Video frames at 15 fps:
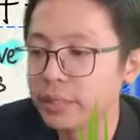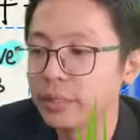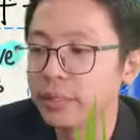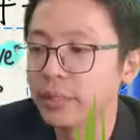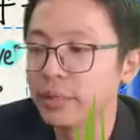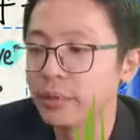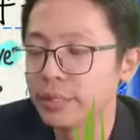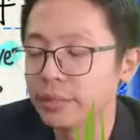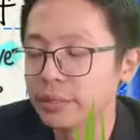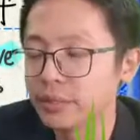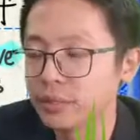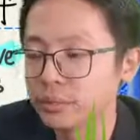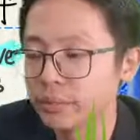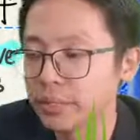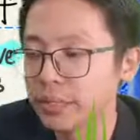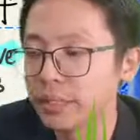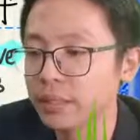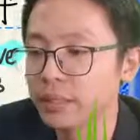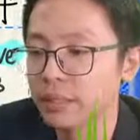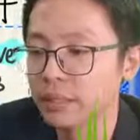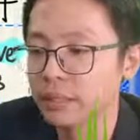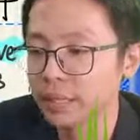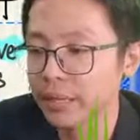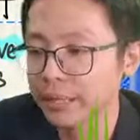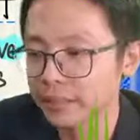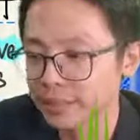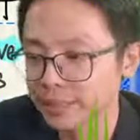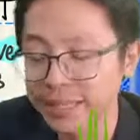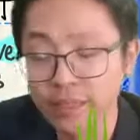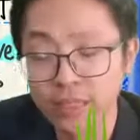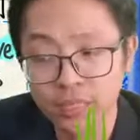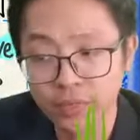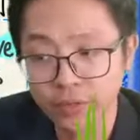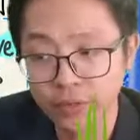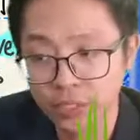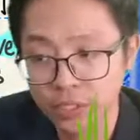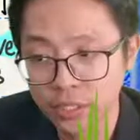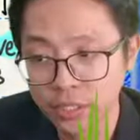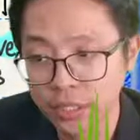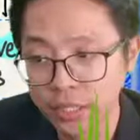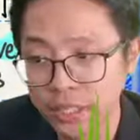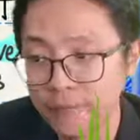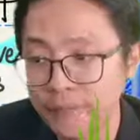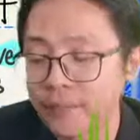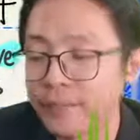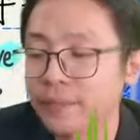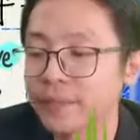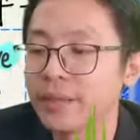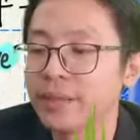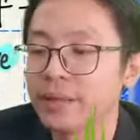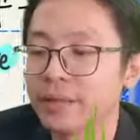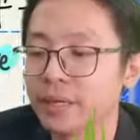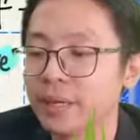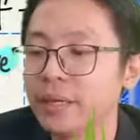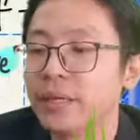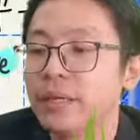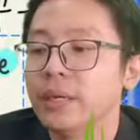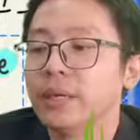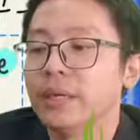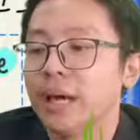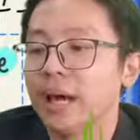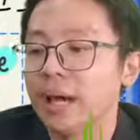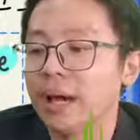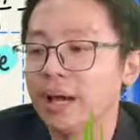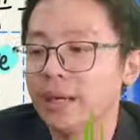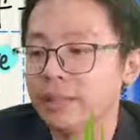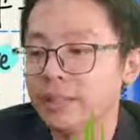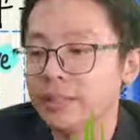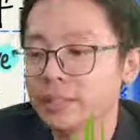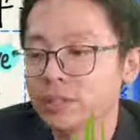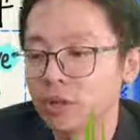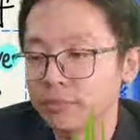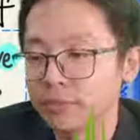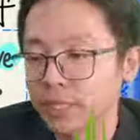Going nearer to the mirror. It at the center curvature. Okay. This is object